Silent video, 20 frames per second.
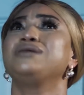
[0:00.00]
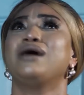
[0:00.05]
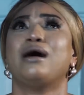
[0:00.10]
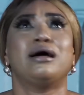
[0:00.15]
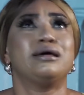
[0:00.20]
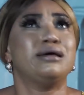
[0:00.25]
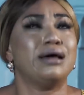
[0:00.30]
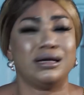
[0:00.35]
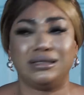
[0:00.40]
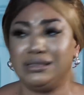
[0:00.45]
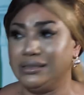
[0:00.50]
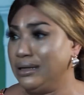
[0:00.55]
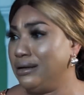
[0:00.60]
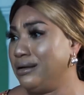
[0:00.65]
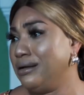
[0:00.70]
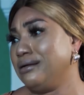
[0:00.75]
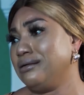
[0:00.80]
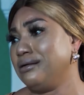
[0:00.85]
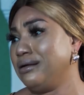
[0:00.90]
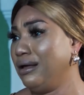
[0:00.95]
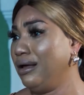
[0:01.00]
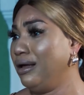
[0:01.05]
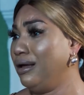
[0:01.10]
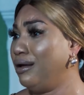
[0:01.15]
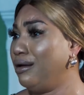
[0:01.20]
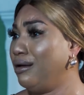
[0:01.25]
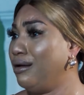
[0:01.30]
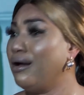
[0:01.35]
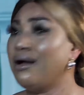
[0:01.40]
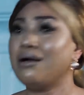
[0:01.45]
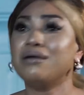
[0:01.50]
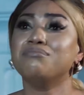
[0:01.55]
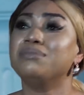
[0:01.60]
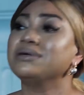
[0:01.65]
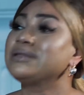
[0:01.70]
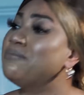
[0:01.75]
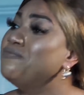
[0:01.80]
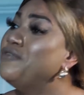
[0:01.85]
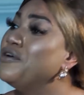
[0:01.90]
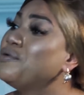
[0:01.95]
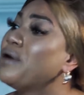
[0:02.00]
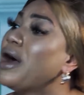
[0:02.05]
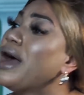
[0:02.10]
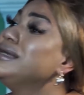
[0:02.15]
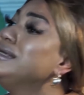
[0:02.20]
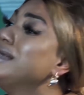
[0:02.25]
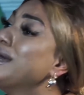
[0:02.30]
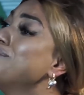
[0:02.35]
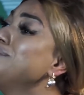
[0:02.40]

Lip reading: am tired. Madam Vero, I